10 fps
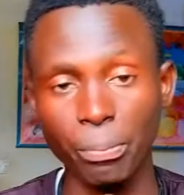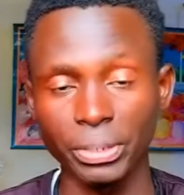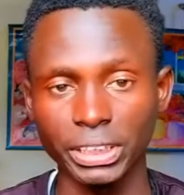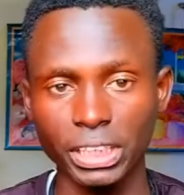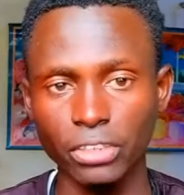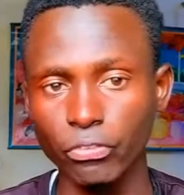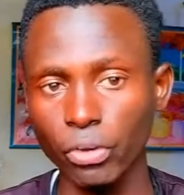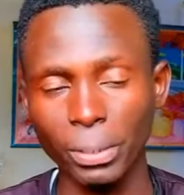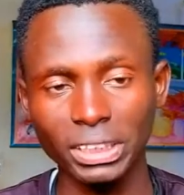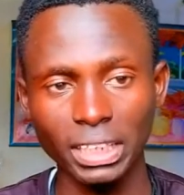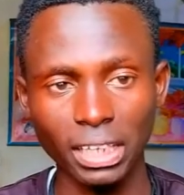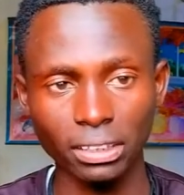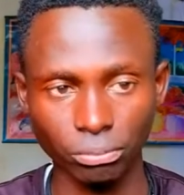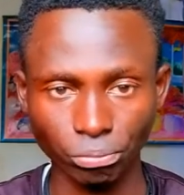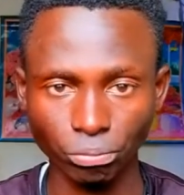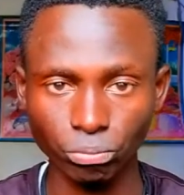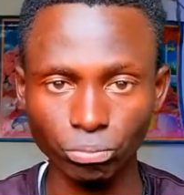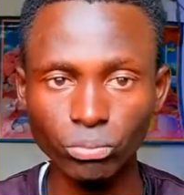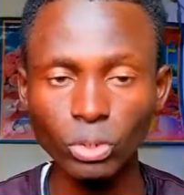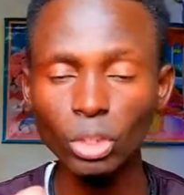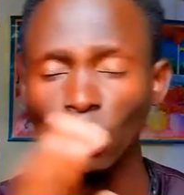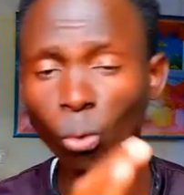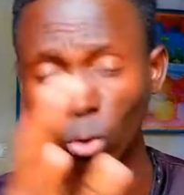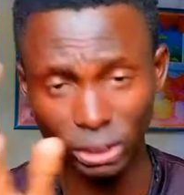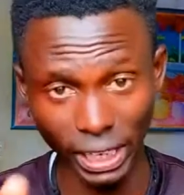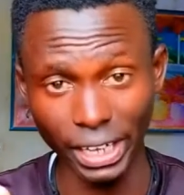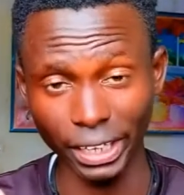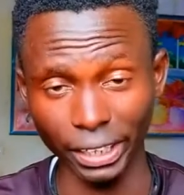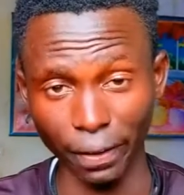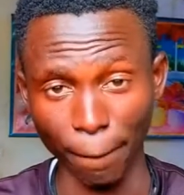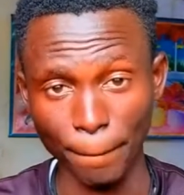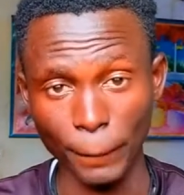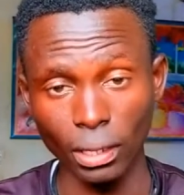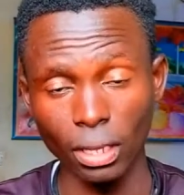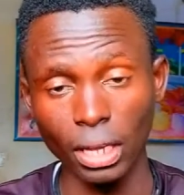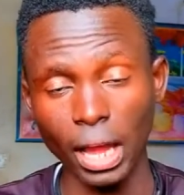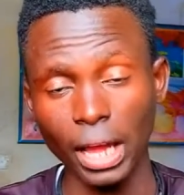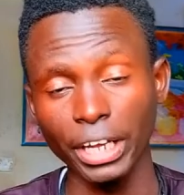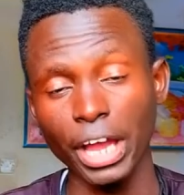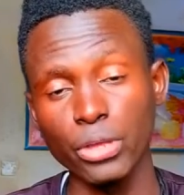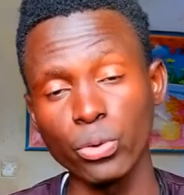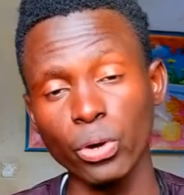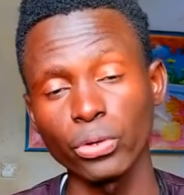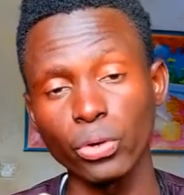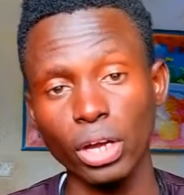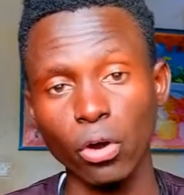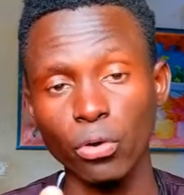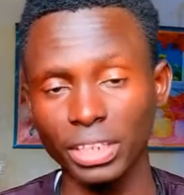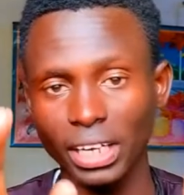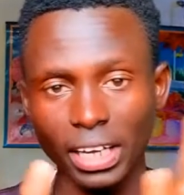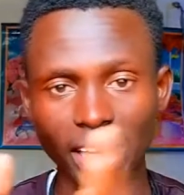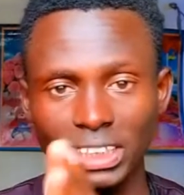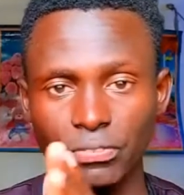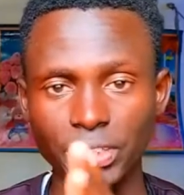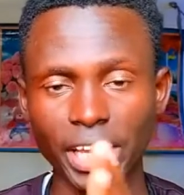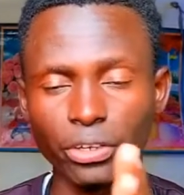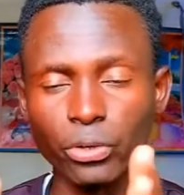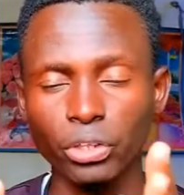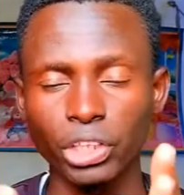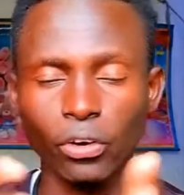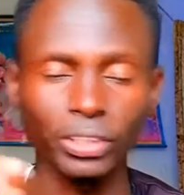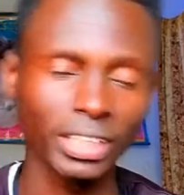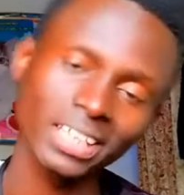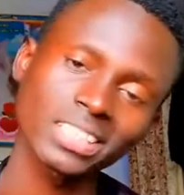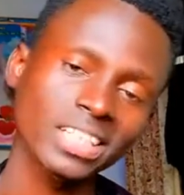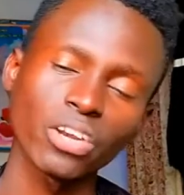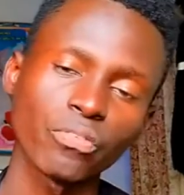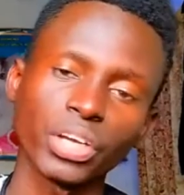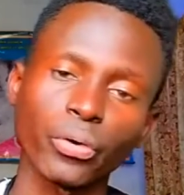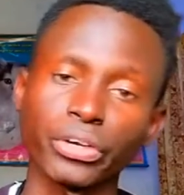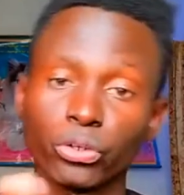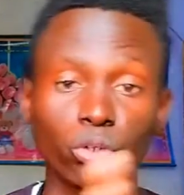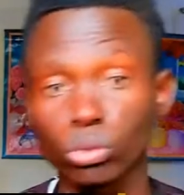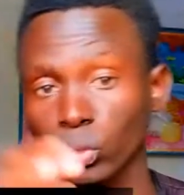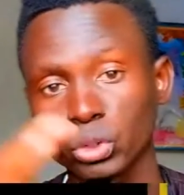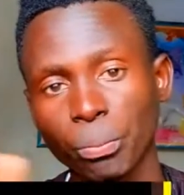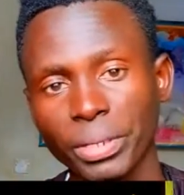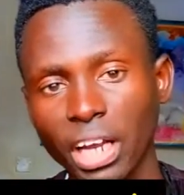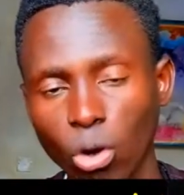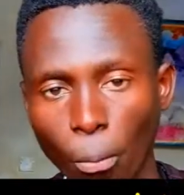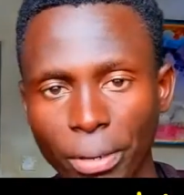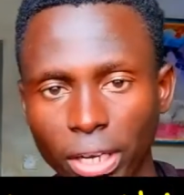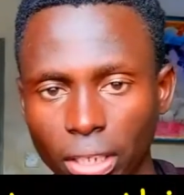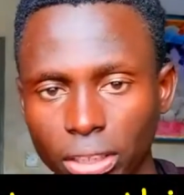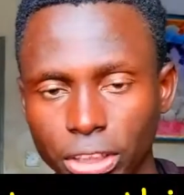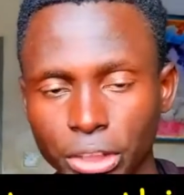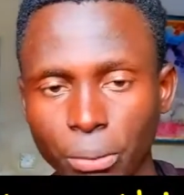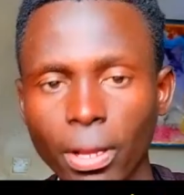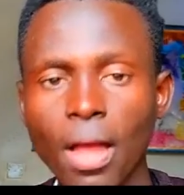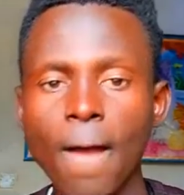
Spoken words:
appreciate, if your partner won't agree, and you are on the negative side, you are on the other side of the coin, you don't want to be in an open relationship,